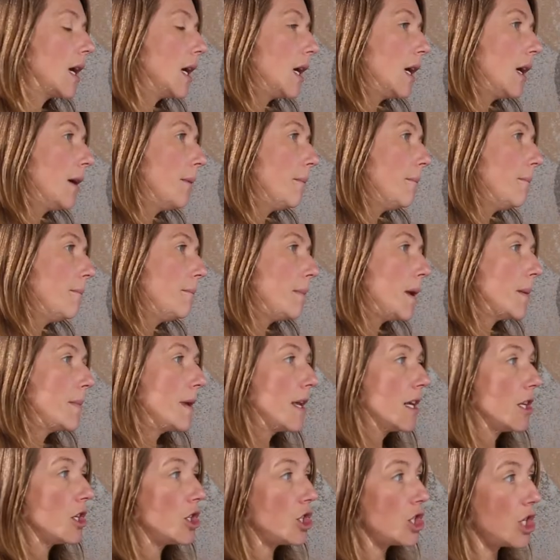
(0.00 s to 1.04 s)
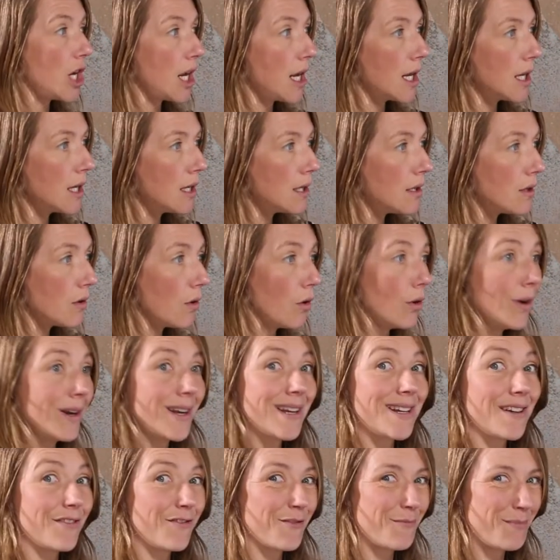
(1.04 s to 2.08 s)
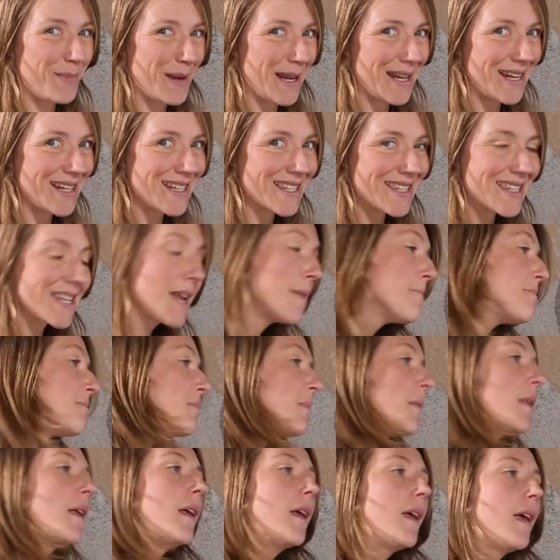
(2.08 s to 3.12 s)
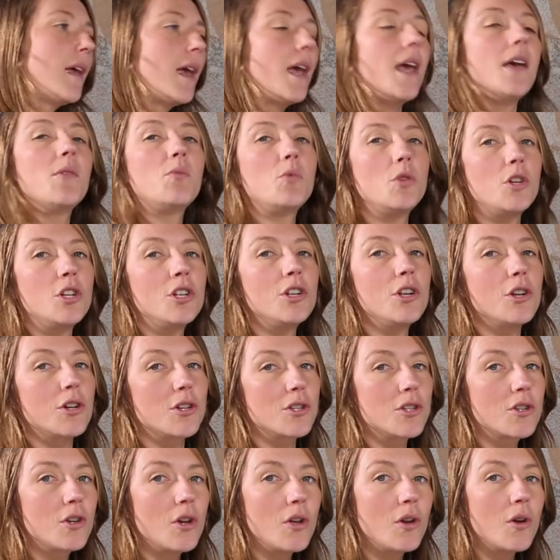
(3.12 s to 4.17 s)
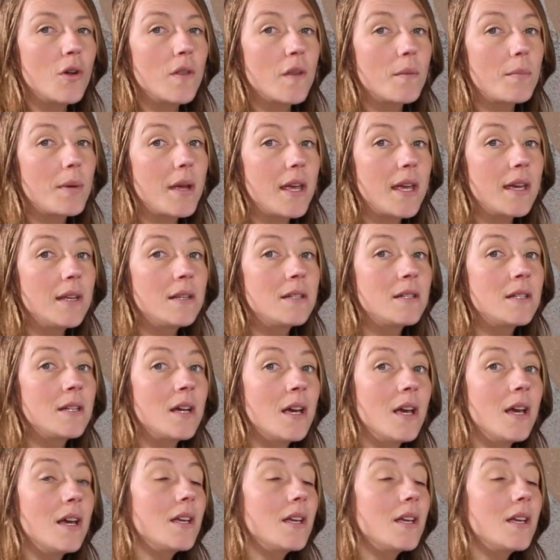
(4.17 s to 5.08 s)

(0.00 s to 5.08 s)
um, maybe in shade or in a different place, it wouldn't look as good on the page.